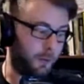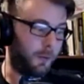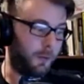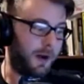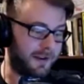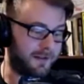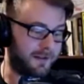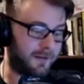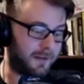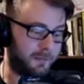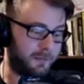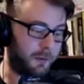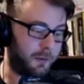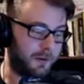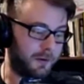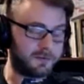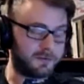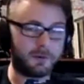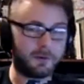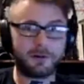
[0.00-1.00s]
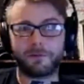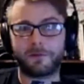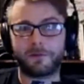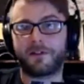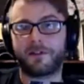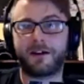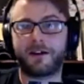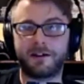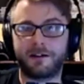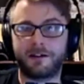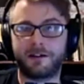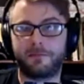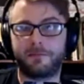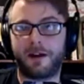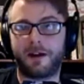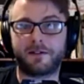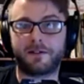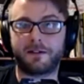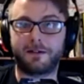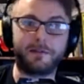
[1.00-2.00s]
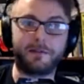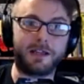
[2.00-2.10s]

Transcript: one sport to all of a sudden basically